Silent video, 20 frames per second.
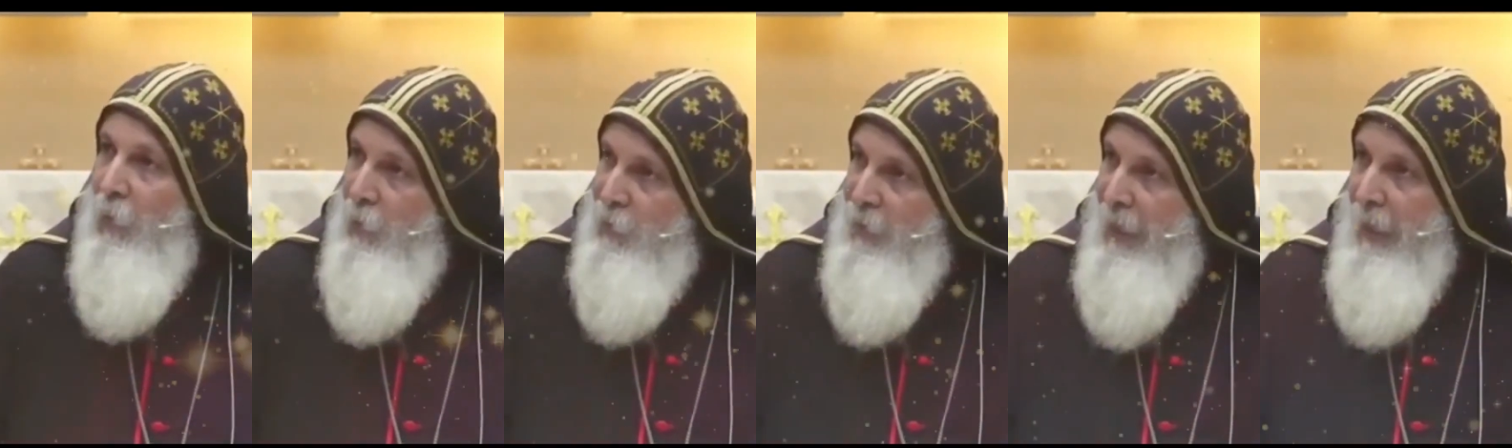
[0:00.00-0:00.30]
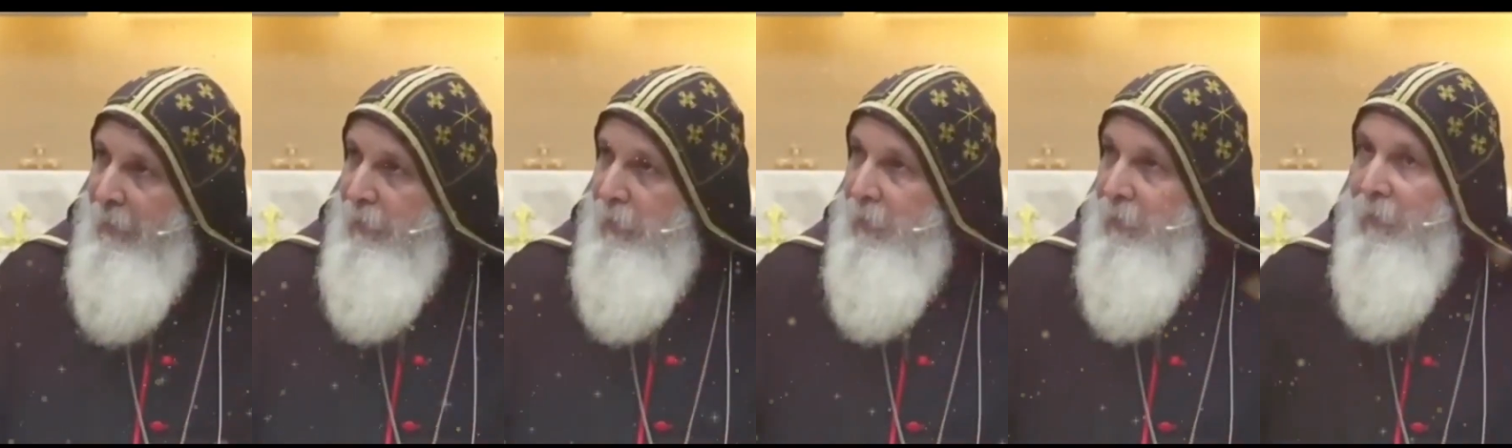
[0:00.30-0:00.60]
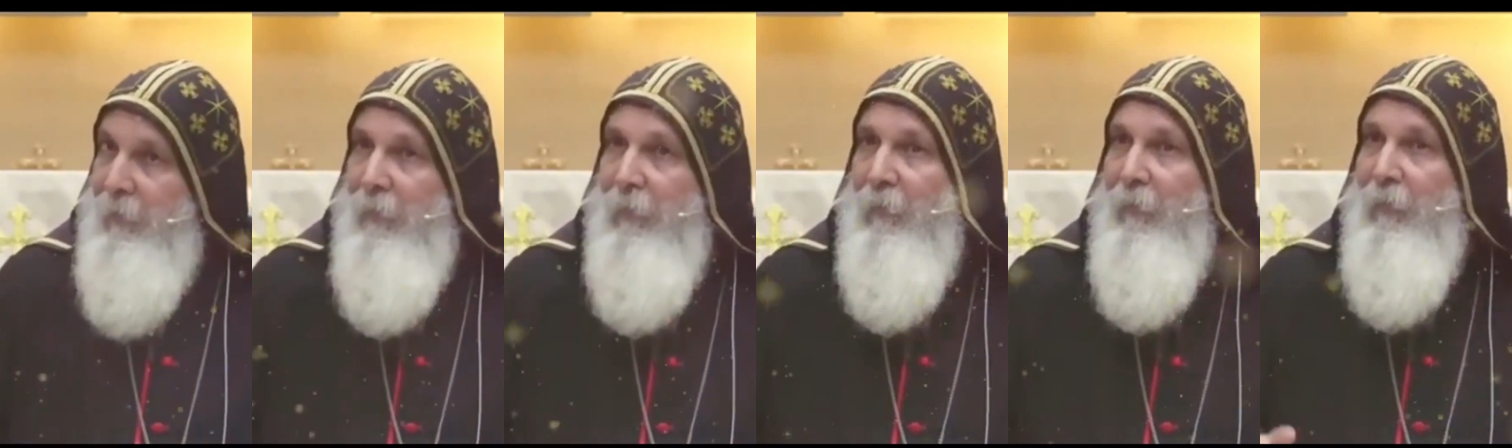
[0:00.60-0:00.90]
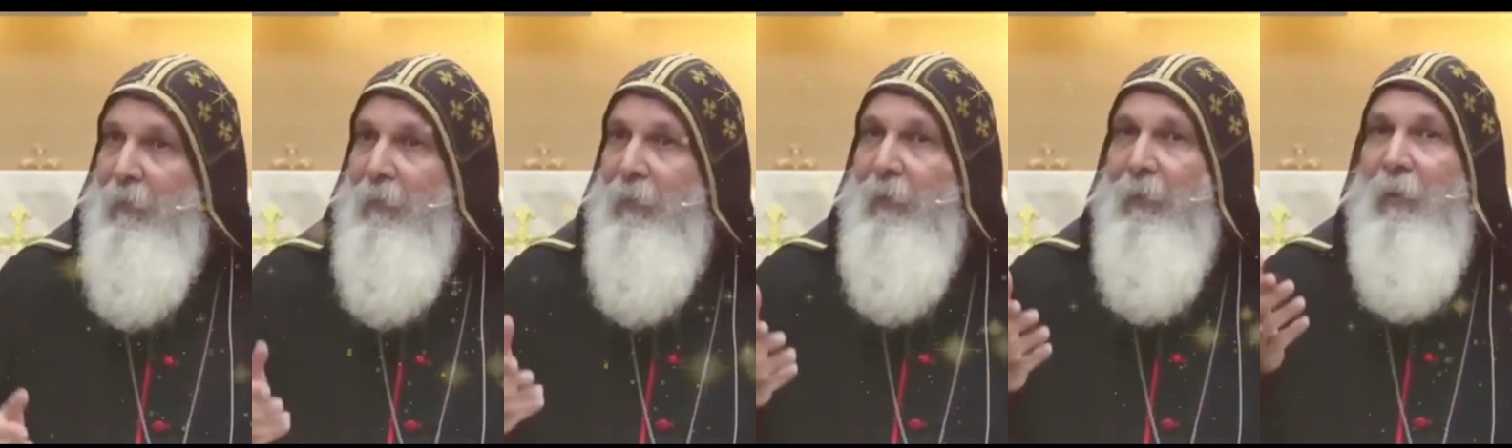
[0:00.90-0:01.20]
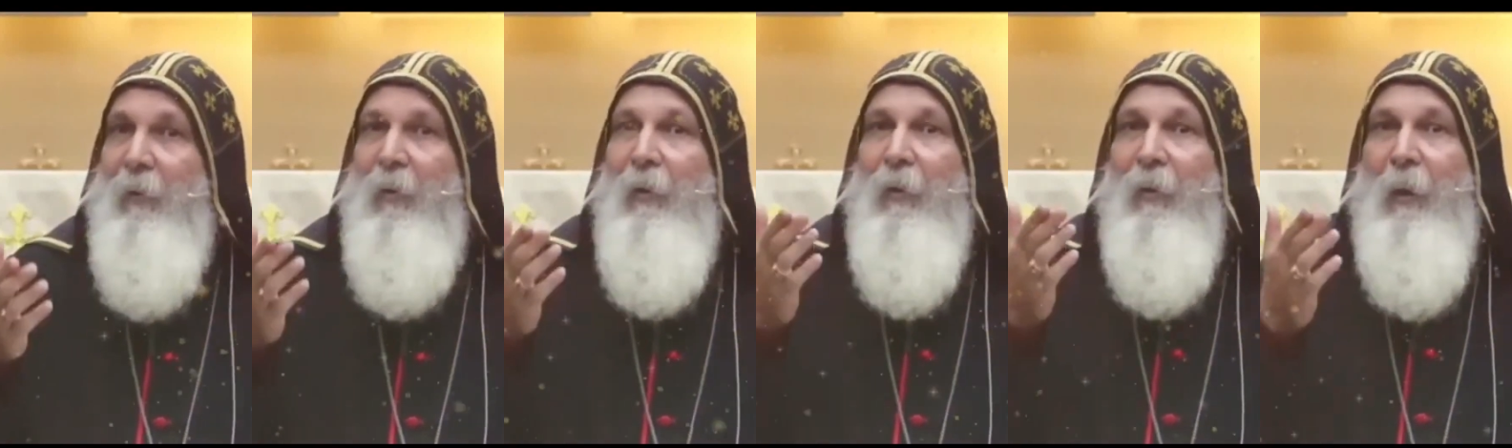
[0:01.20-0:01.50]
Who's Aaron?
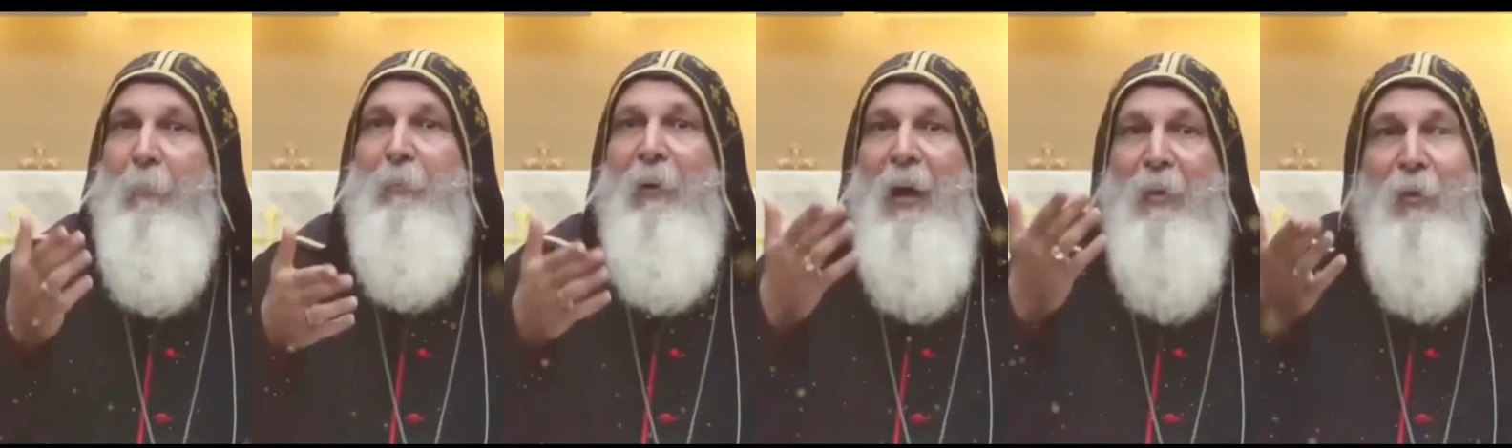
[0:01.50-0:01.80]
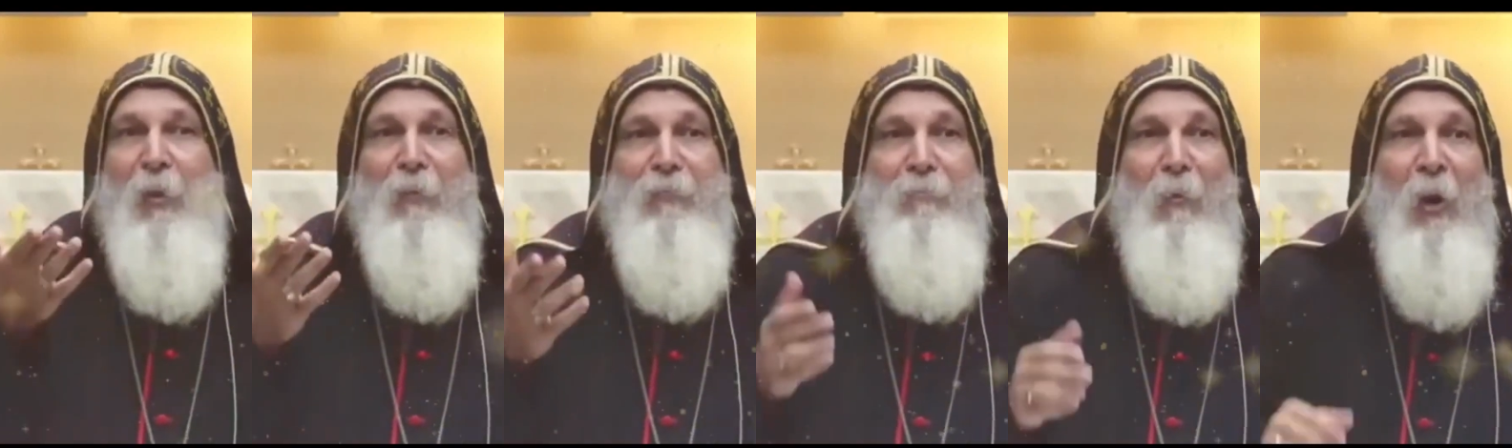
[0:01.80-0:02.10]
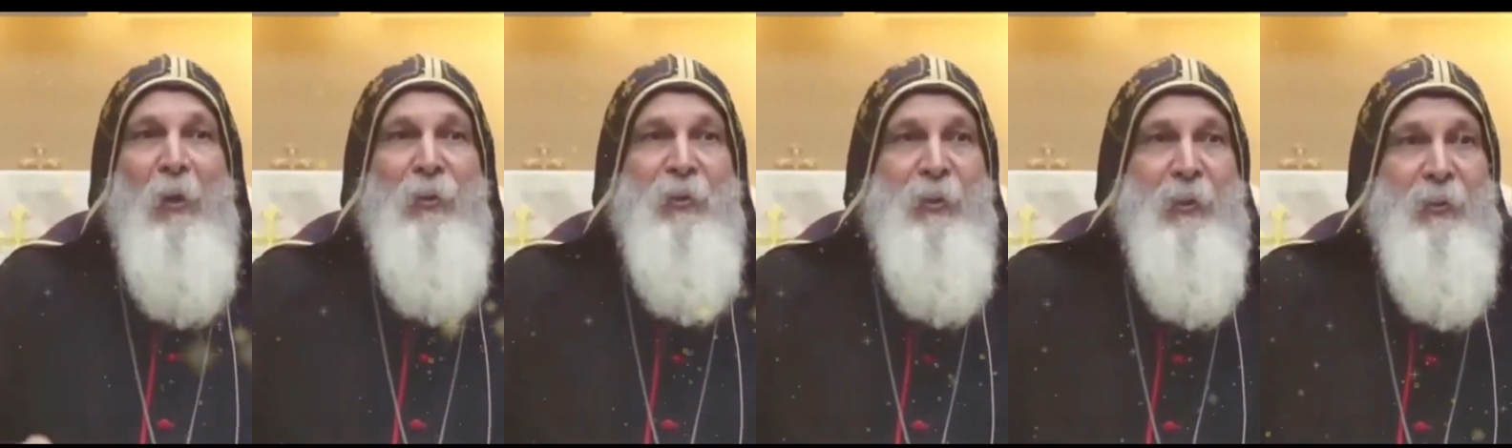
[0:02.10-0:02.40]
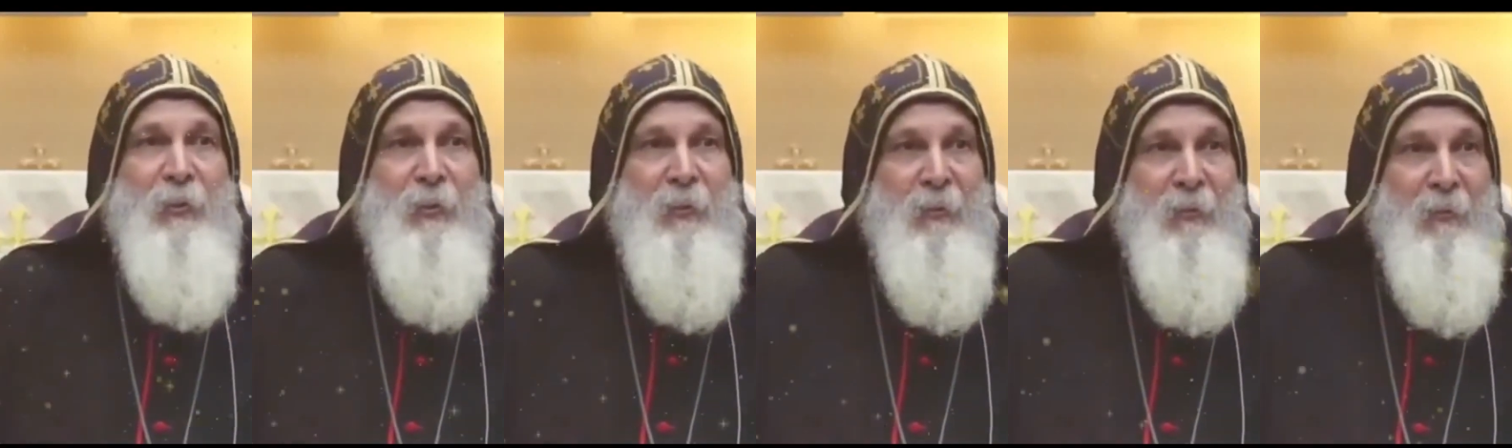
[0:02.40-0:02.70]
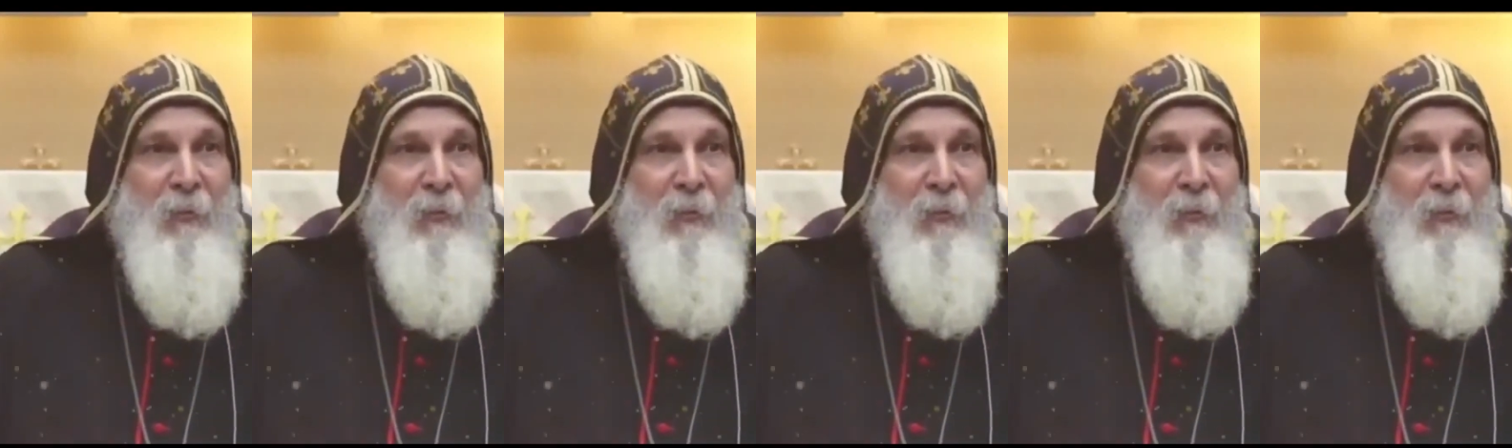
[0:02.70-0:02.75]
The brother of Moses.